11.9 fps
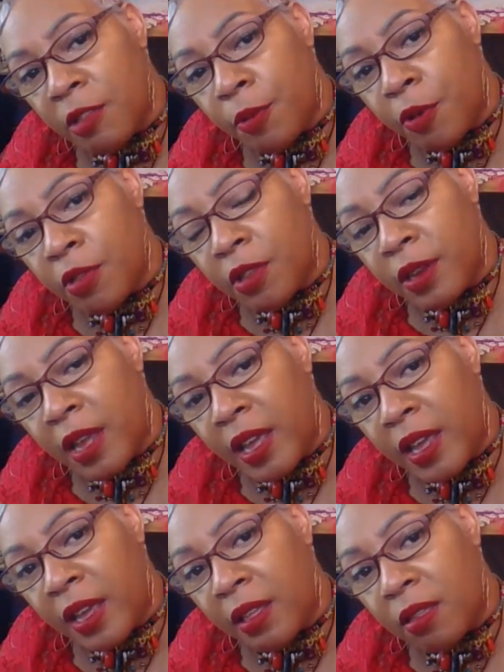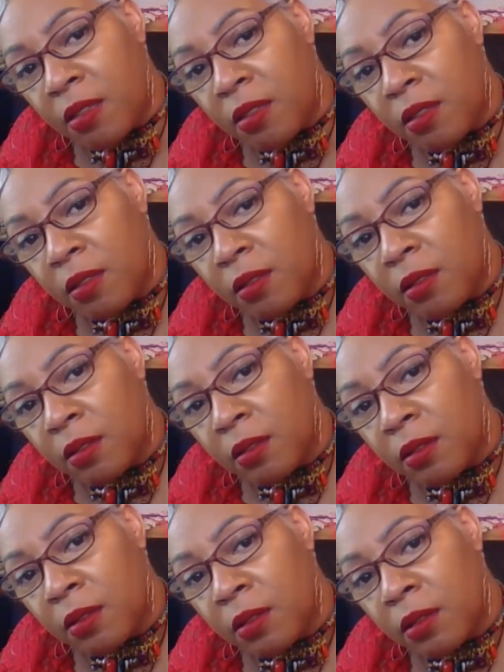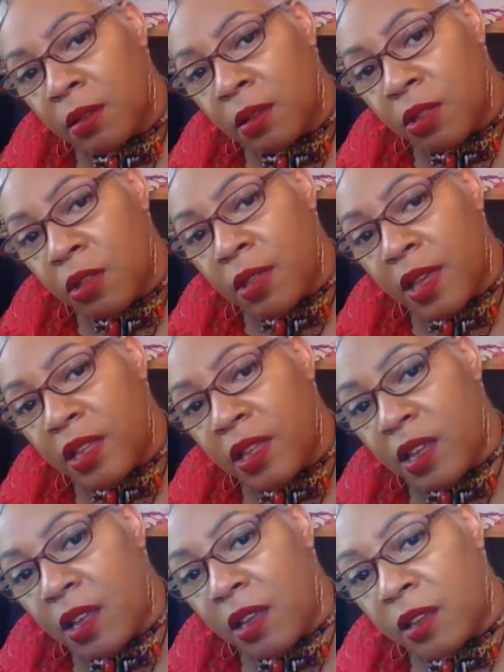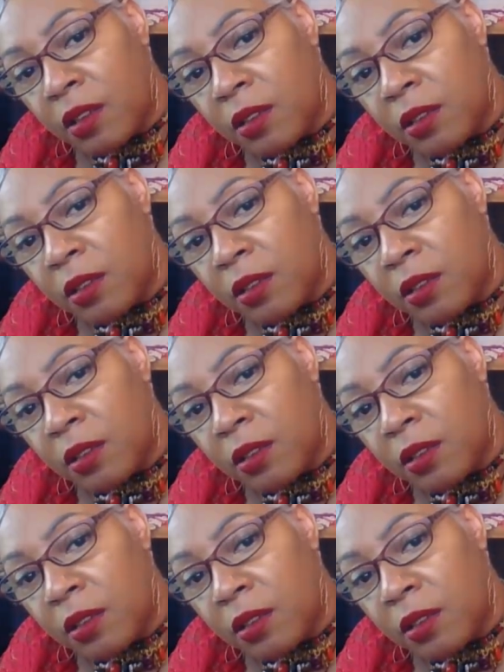this person has. She's like, yeah,